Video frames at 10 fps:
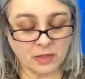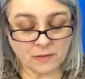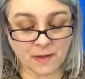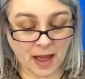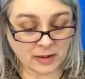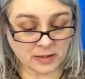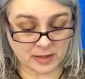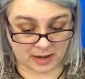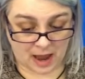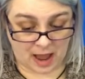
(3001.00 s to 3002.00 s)
The fact
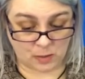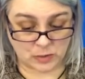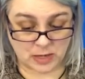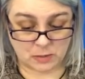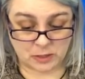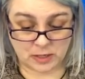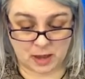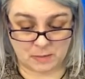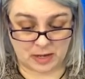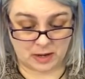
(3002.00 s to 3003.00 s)
that I was able to
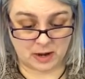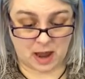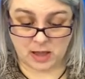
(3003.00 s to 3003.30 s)
come in